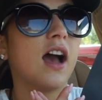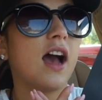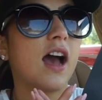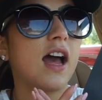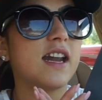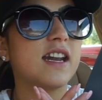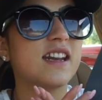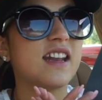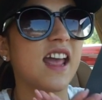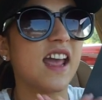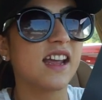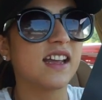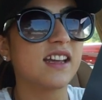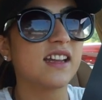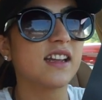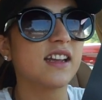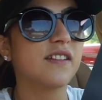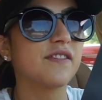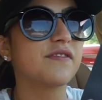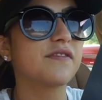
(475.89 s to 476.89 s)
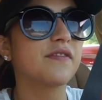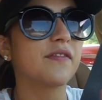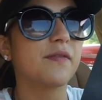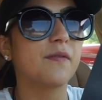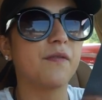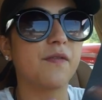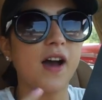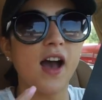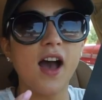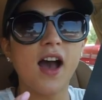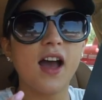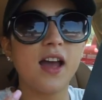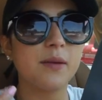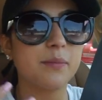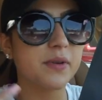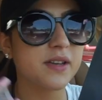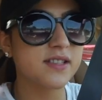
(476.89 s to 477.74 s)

a negative vibe